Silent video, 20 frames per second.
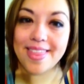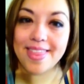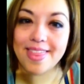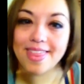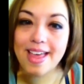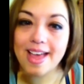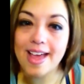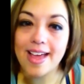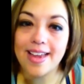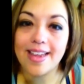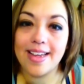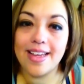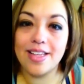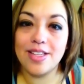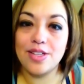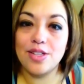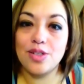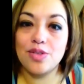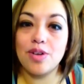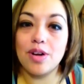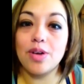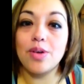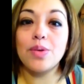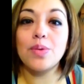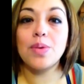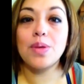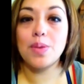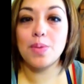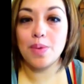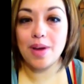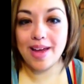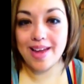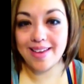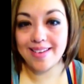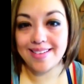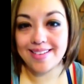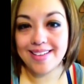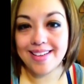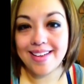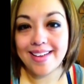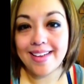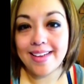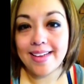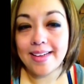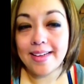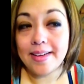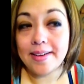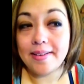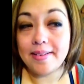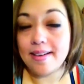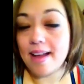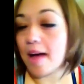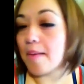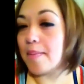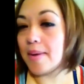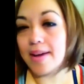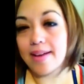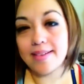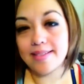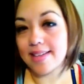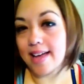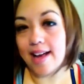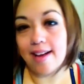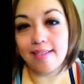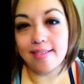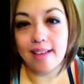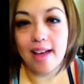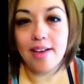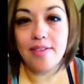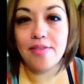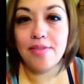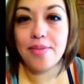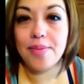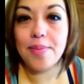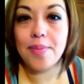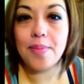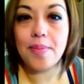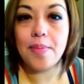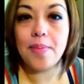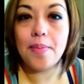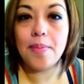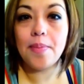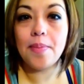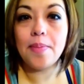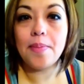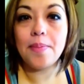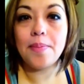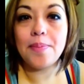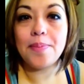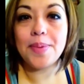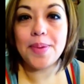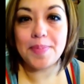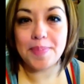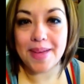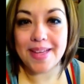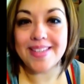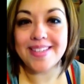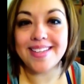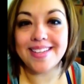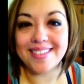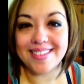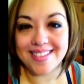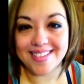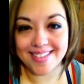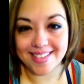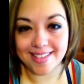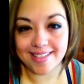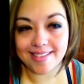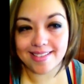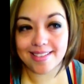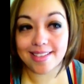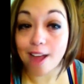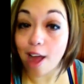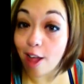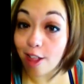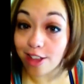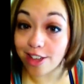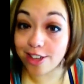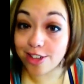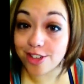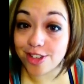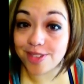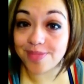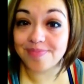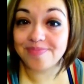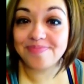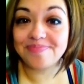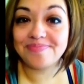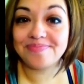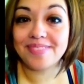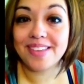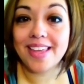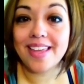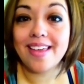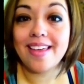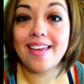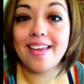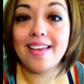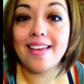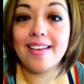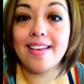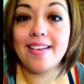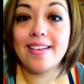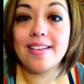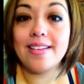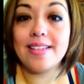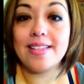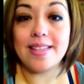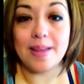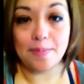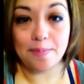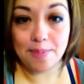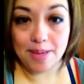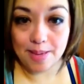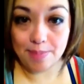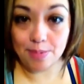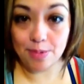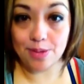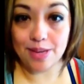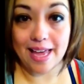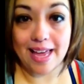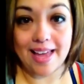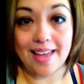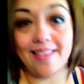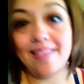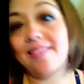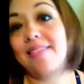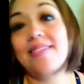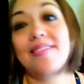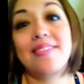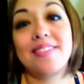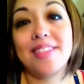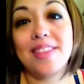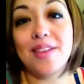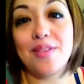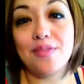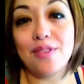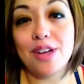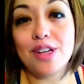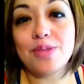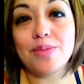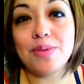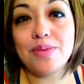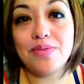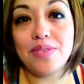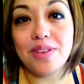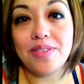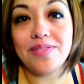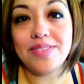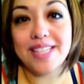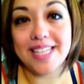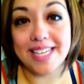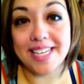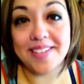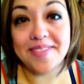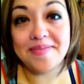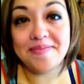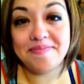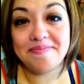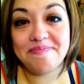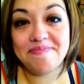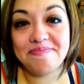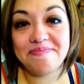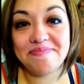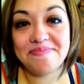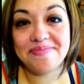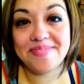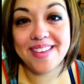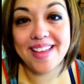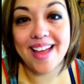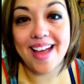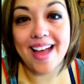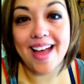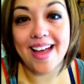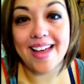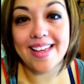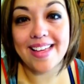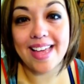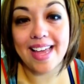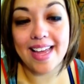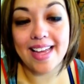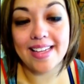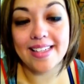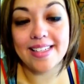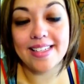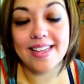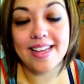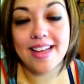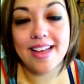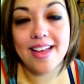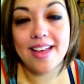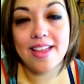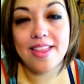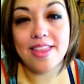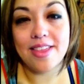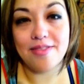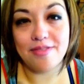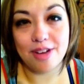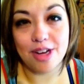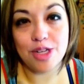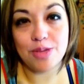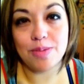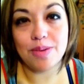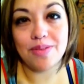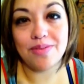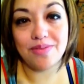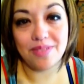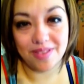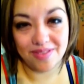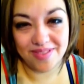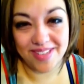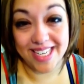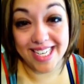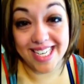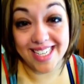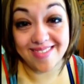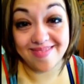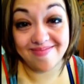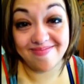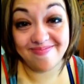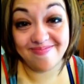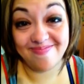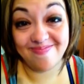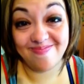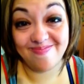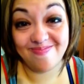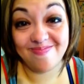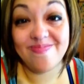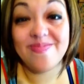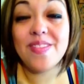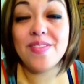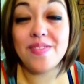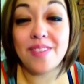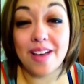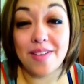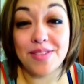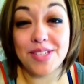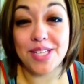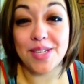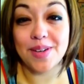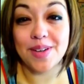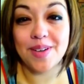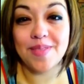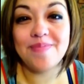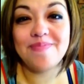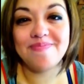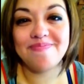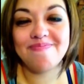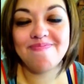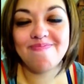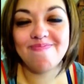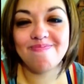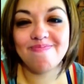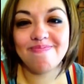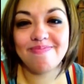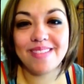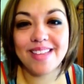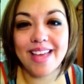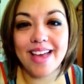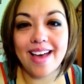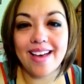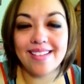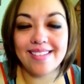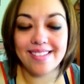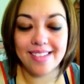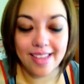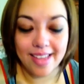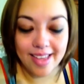that has struggled with weight not my entire life, but basically since college. Some people gain the freshman 15. I gained the freshman 50. 50. Yeah.